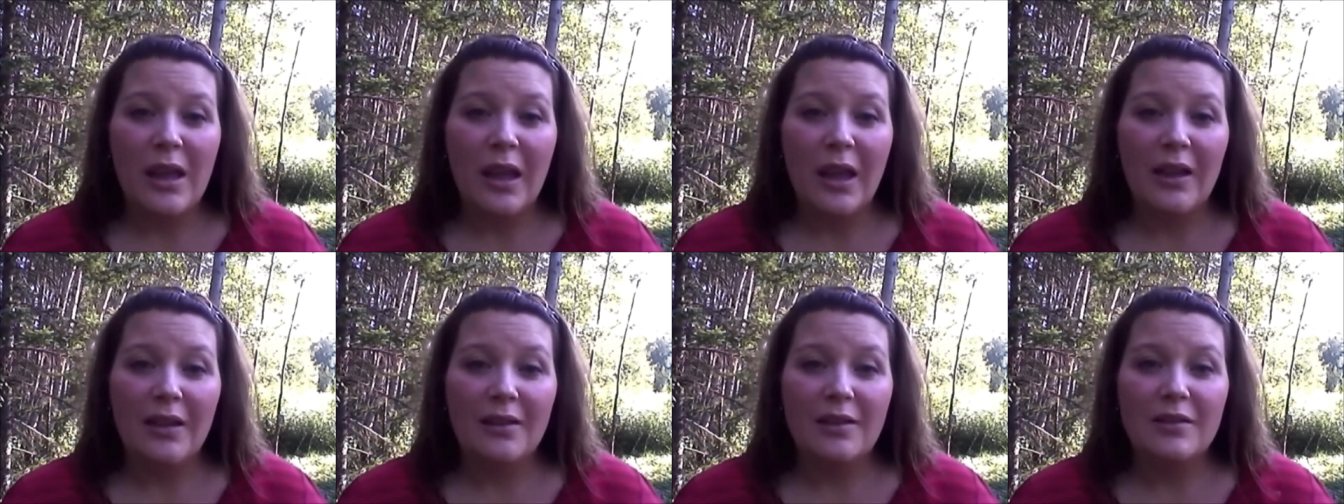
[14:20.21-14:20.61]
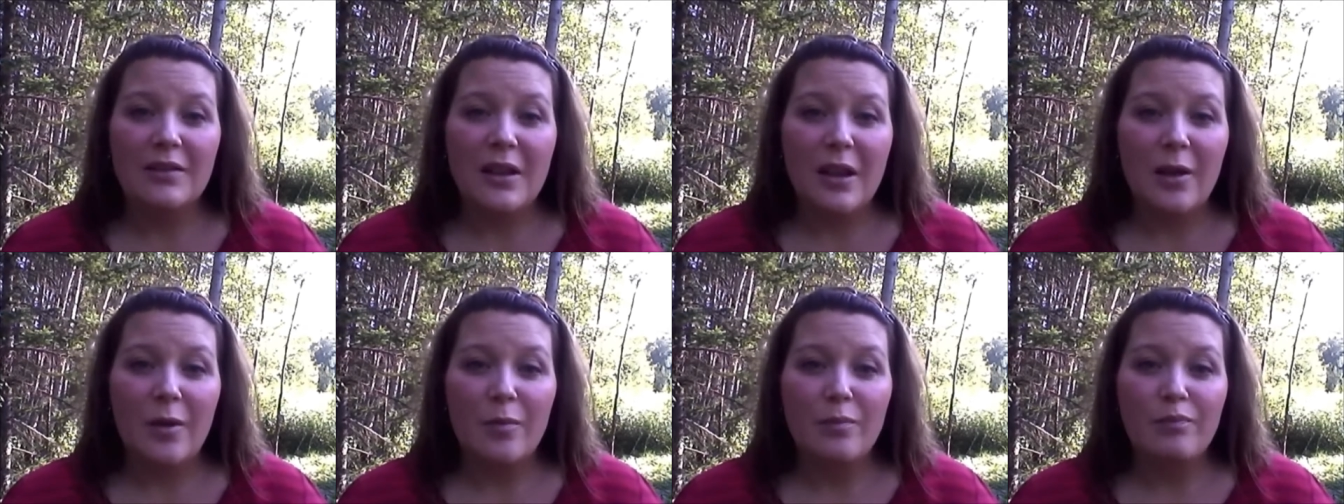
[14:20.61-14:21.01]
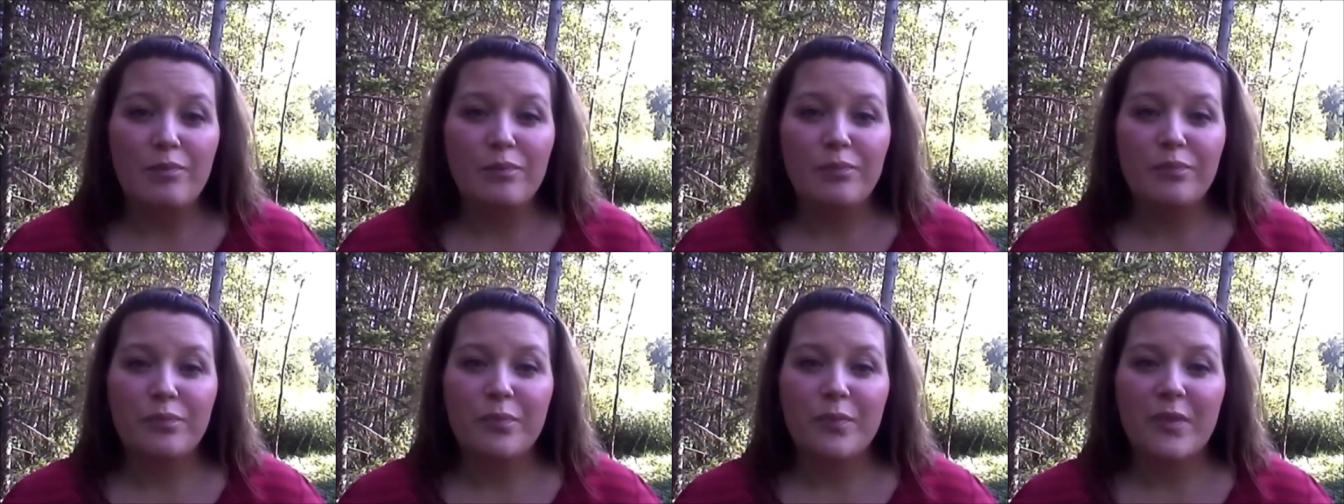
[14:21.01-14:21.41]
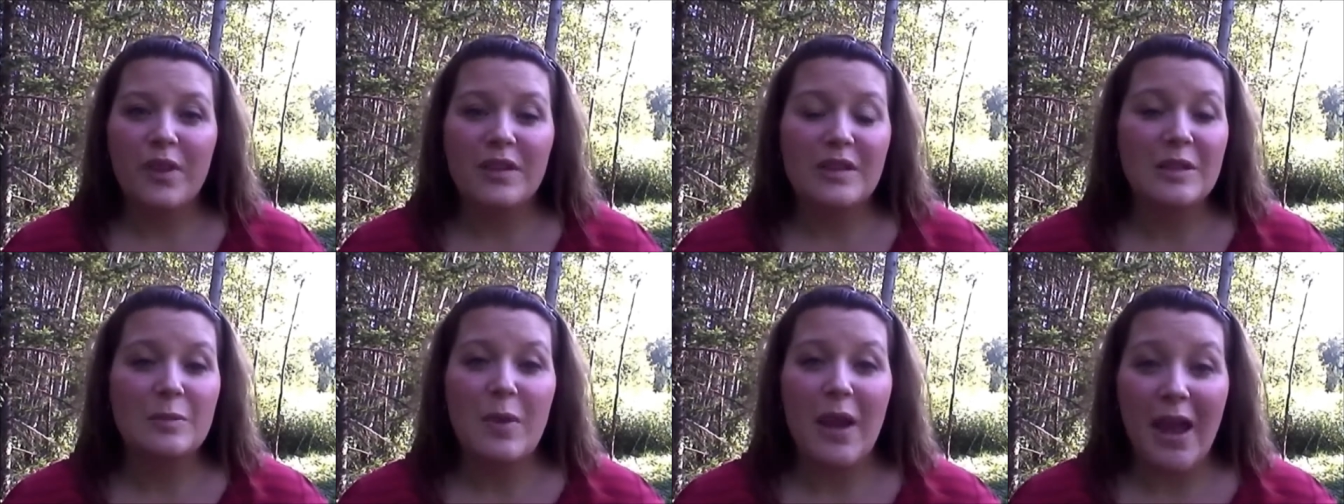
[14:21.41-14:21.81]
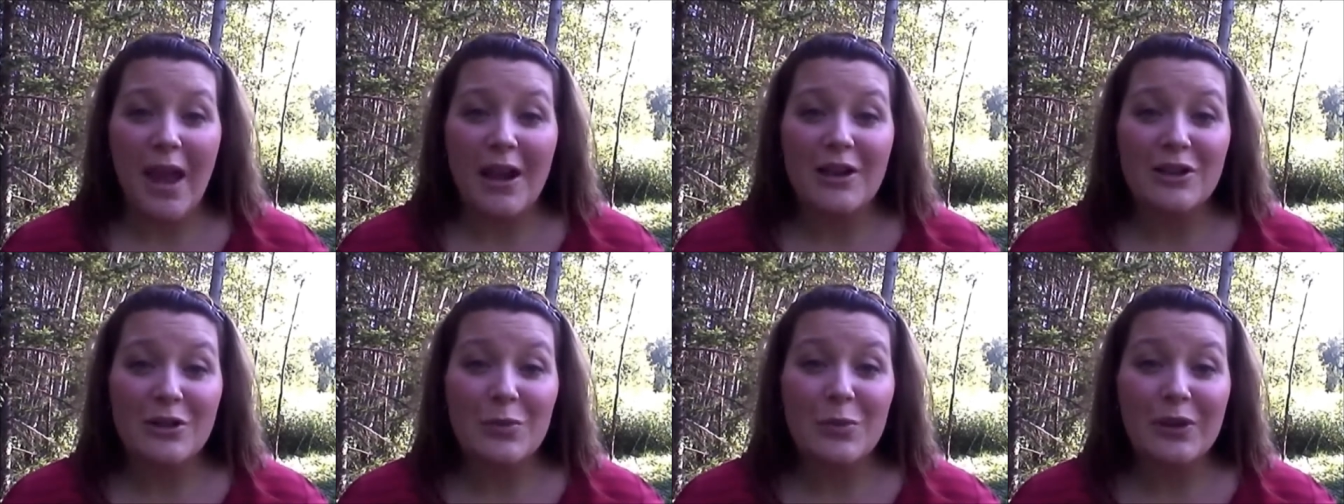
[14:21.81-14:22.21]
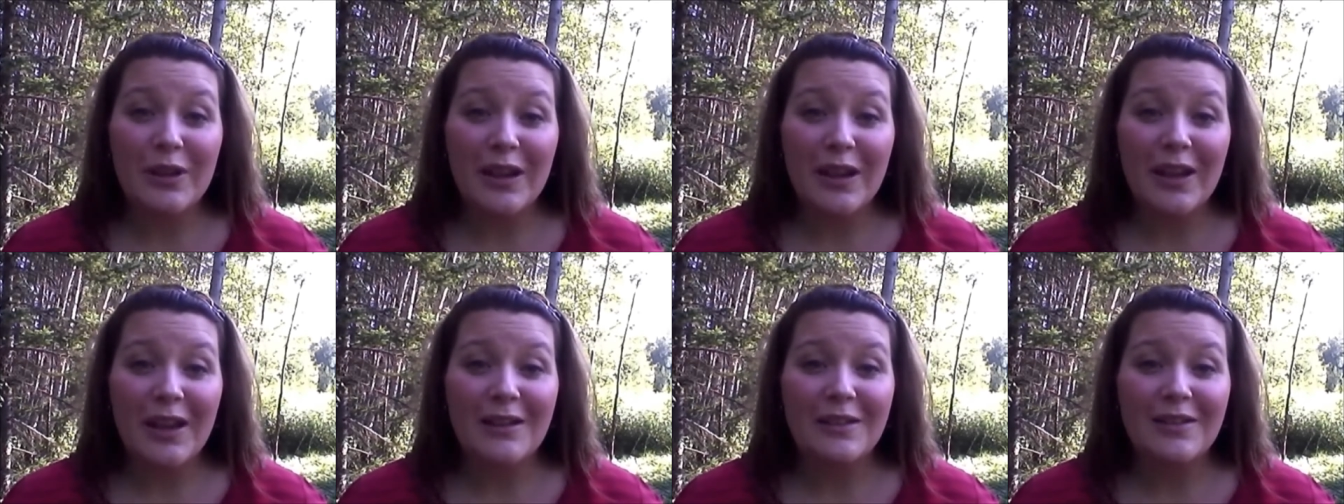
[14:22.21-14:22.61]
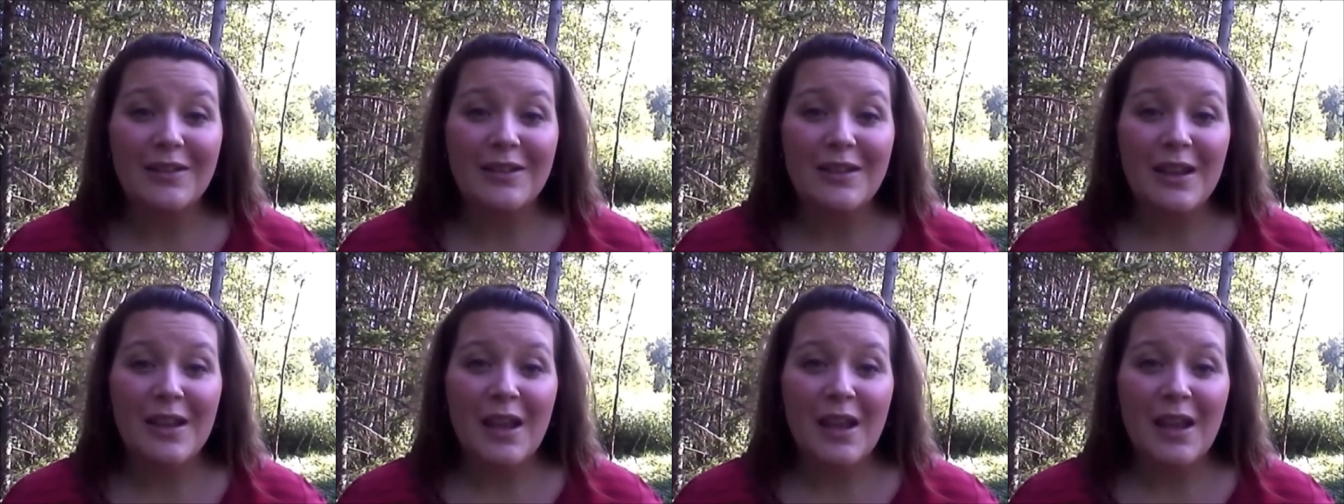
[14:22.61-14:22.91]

and this is my action plan.